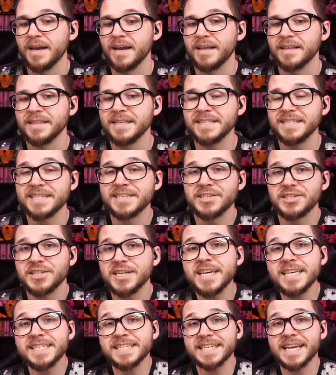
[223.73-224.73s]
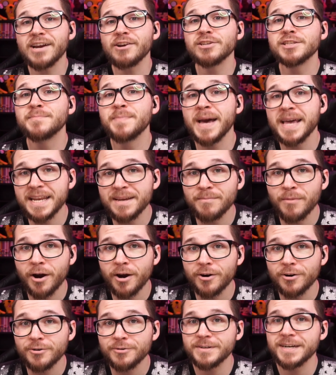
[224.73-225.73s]
Listen, she scares
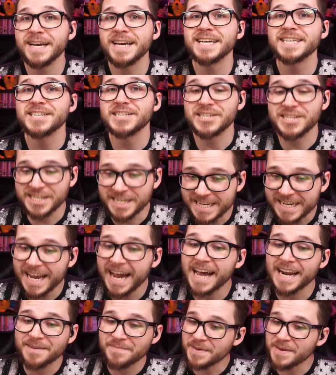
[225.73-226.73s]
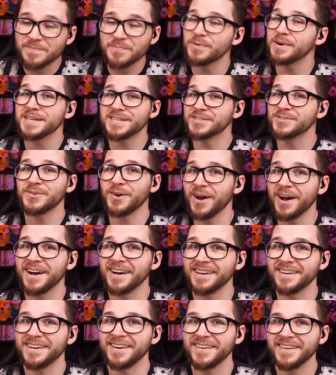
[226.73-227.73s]
Benimaru. She gotta be pretty
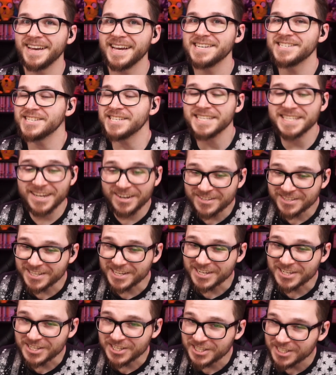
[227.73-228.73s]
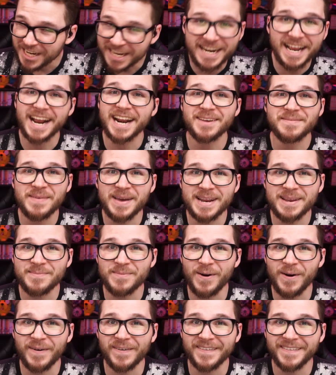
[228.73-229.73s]
strong. Okay, she scares the shit out of
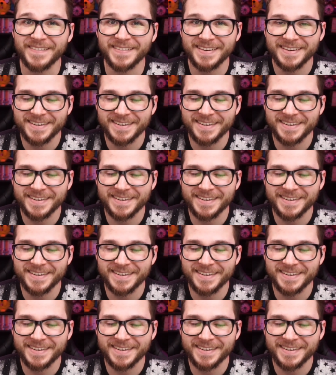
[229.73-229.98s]
Benimaru.